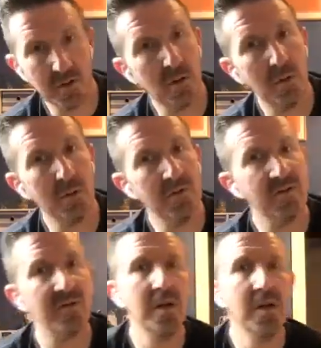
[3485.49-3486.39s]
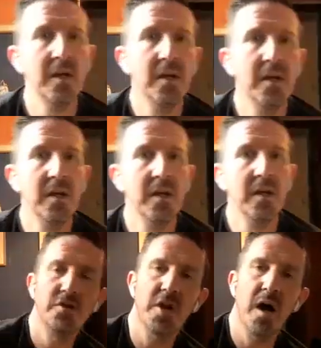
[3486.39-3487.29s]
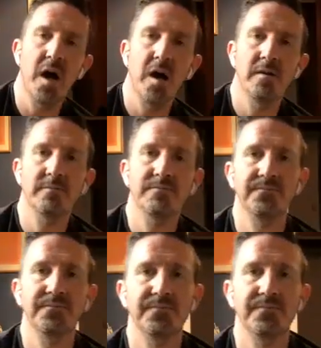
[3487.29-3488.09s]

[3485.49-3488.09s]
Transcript: nose, your jaw.